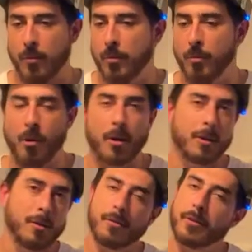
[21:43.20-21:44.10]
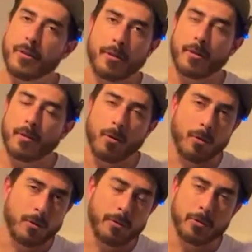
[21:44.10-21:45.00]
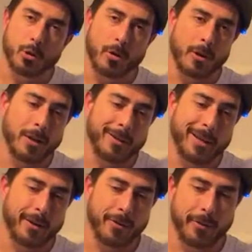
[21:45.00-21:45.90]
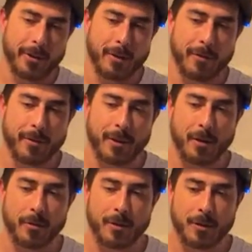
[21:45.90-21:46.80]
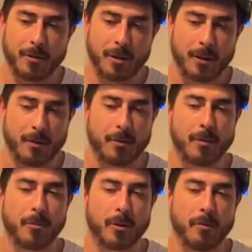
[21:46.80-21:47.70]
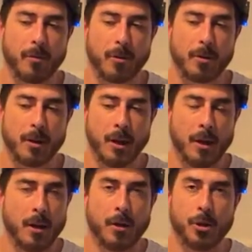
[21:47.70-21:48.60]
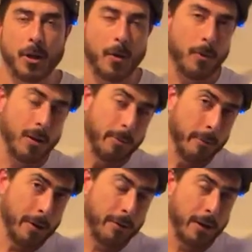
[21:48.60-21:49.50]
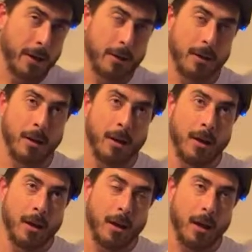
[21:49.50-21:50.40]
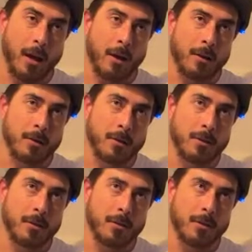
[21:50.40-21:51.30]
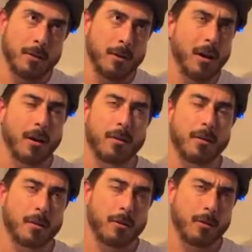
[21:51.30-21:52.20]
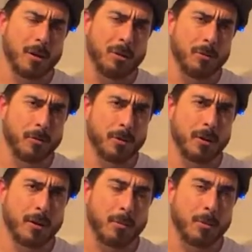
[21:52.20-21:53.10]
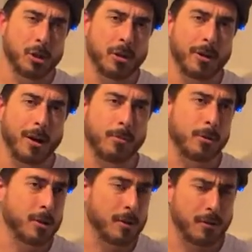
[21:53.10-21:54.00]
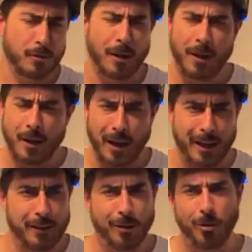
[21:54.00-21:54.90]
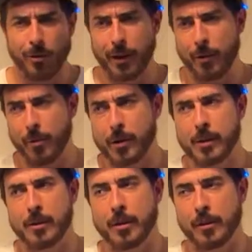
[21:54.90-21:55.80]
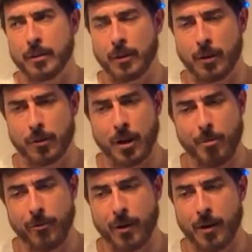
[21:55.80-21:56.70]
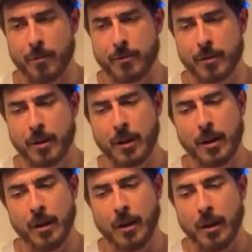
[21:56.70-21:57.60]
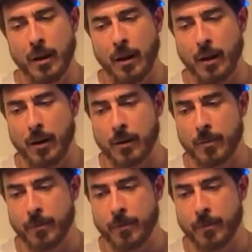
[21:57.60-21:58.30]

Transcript: what this whole journey entails and everything that goes into it. And so I'm looking forward to sharing with him about that. And yeah, I think so. It was really like mission accomplished. I hit the goal that I wanted, top five. Um,